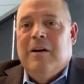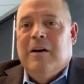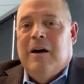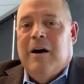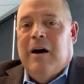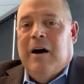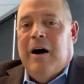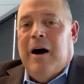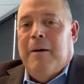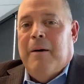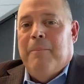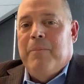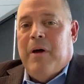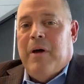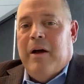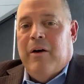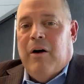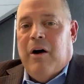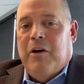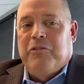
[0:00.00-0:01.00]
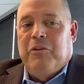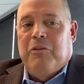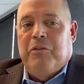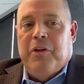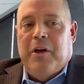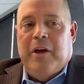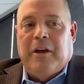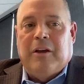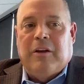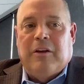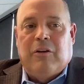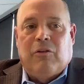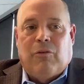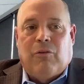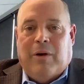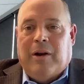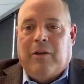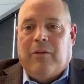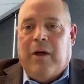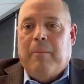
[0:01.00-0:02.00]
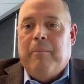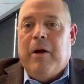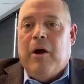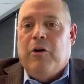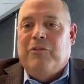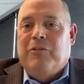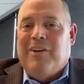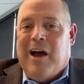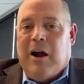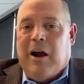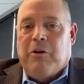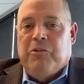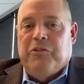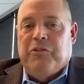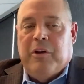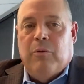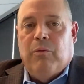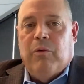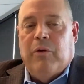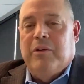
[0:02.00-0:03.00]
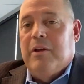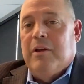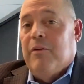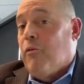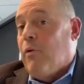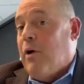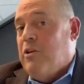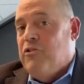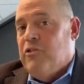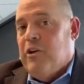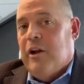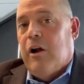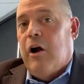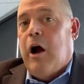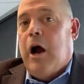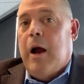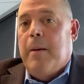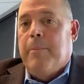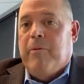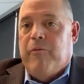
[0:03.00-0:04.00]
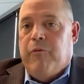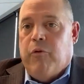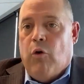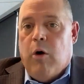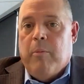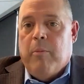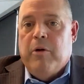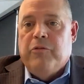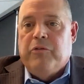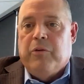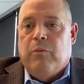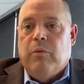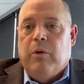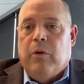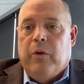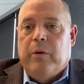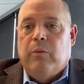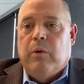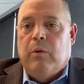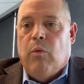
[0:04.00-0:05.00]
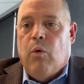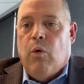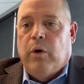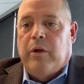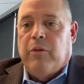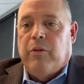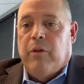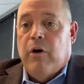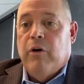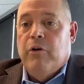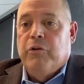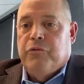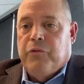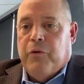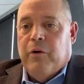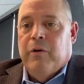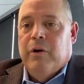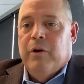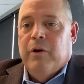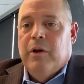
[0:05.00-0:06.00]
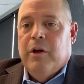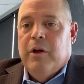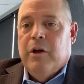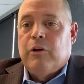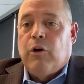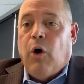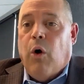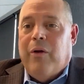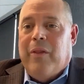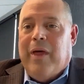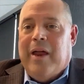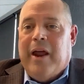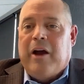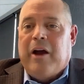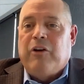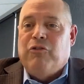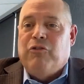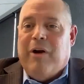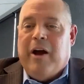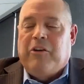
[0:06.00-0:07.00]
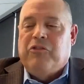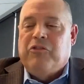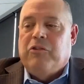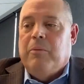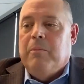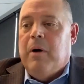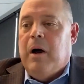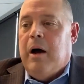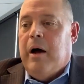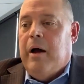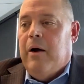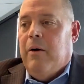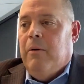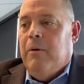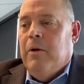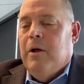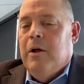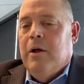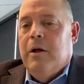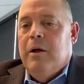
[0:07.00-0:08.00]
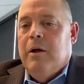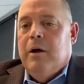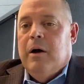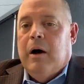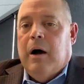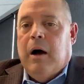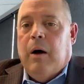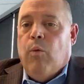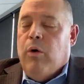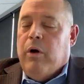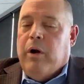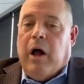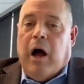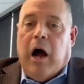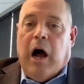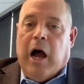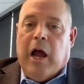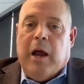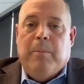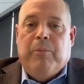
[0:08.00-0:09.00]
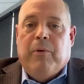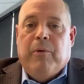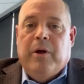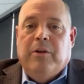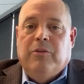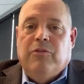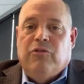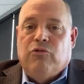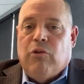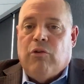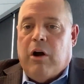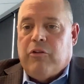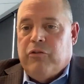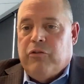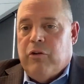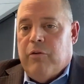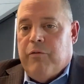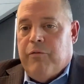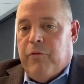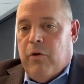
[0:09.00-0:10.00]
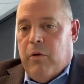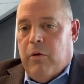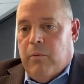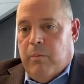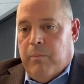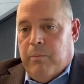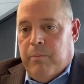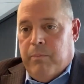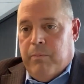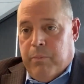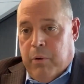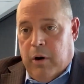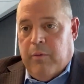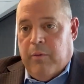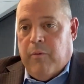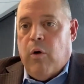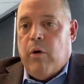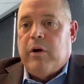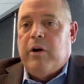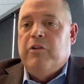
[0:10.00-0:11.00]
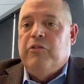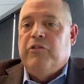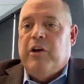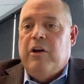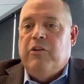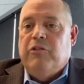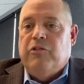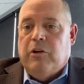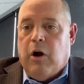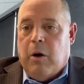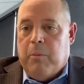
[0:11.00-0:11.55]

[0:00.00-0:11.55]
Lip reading: I also think creating that meritocracy and really differentiating our high performers and really rewarding those for going that extra mile. We're in a hybrid structure for part of our organization.